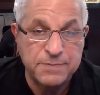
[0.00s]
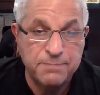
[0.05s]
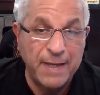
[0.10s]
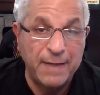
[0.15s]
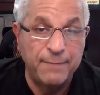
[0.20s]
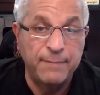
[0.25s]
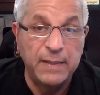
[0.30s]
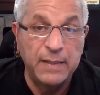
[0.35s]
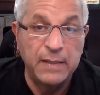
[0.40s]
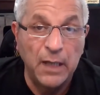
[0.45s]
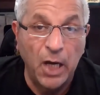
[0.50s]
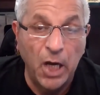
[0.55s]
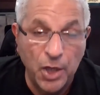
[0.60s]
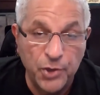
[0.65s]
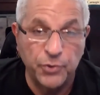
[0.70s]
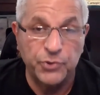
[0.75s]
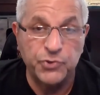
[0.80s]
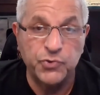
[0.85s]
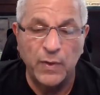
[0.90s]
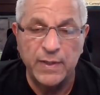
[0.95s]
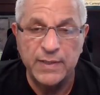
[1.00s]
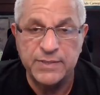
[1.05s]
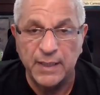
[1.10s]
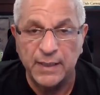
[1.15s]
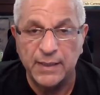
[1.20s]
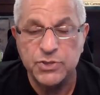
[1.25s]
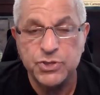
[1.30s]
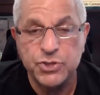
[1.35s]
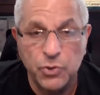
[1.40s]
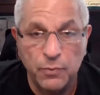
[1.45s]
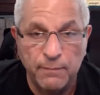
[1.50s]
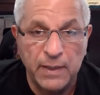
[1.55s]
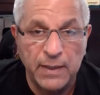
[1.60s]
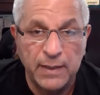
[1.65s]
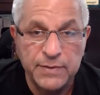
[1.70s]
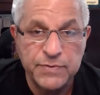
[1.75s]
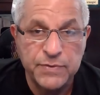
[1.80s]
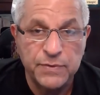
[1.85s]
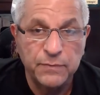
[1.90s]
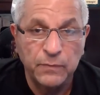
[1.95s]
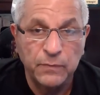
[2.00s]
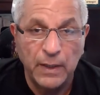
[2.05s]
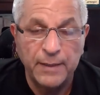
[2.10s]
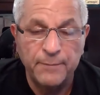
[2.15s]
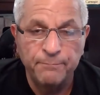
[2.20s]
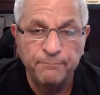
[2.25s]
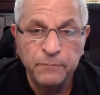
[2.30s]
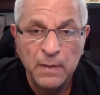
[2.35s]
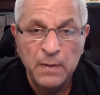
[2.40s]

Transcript: maybe 120 seconds, two minutes, right?